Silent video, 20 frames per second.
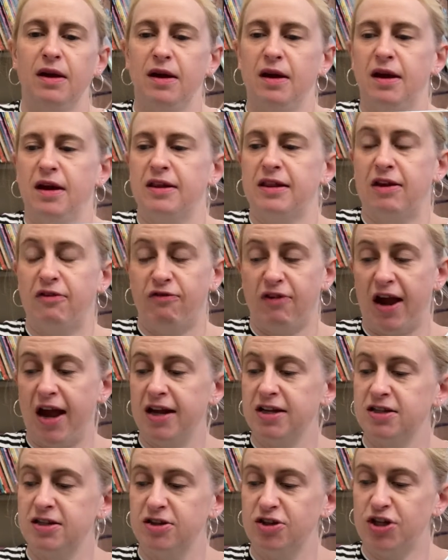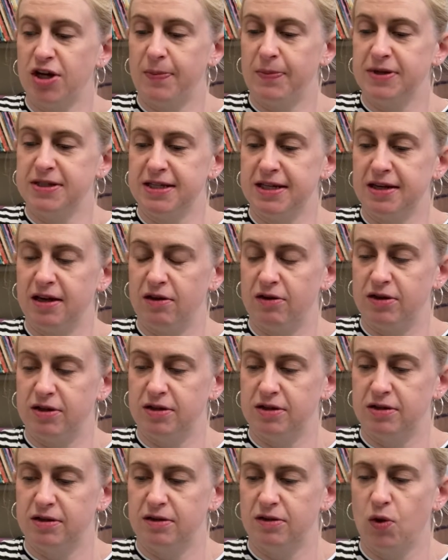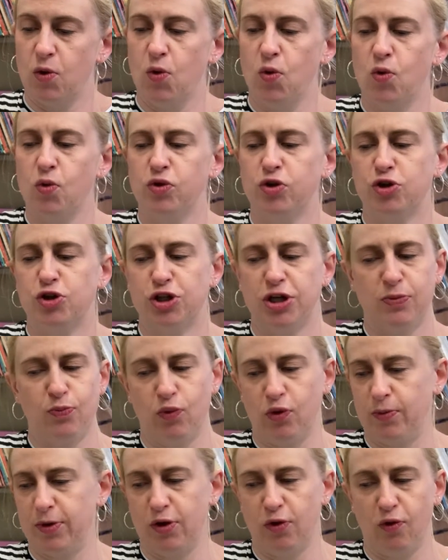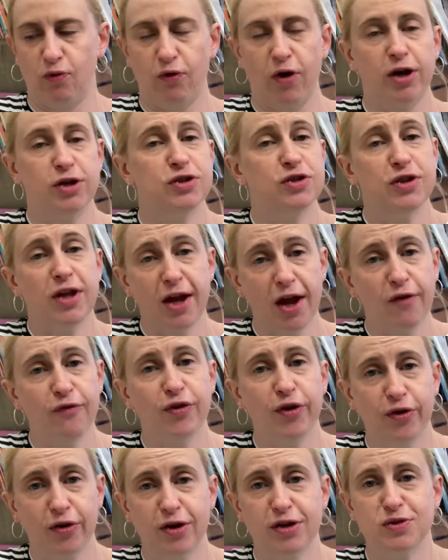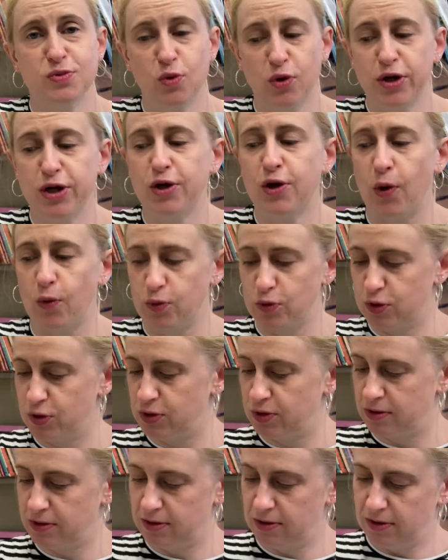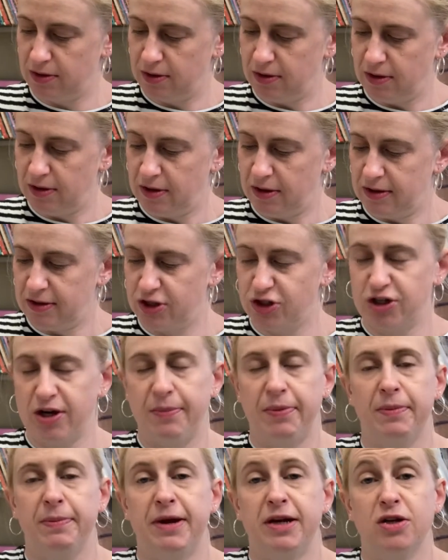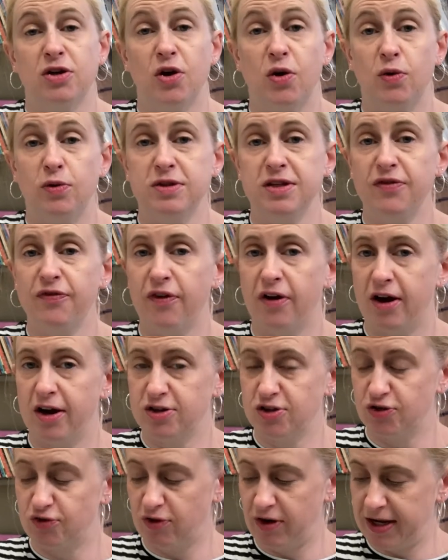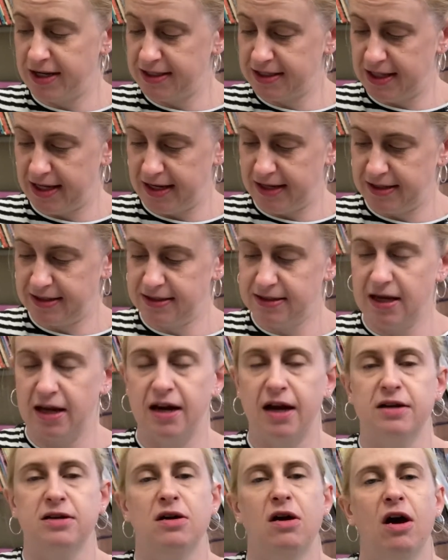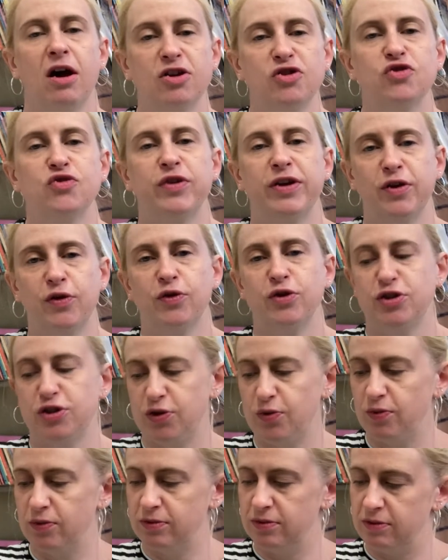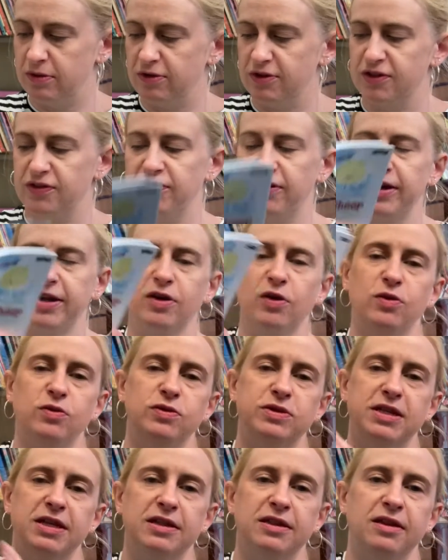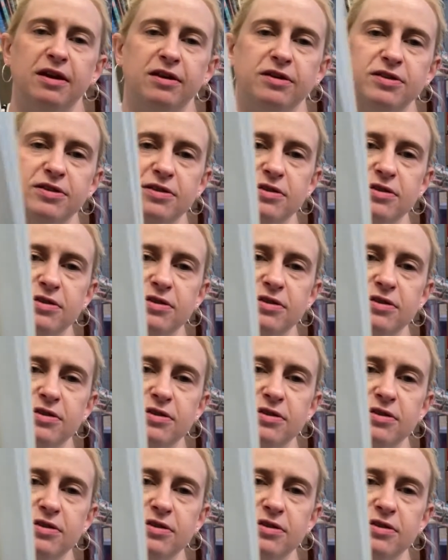They ran to the shepherd's little hut. "Oh, the sheep will be all right. They have their nice woolly coats." The The shepherd made a cozy fire to dry his things and had a hot drink or two. It looks very cozy in there, doesn't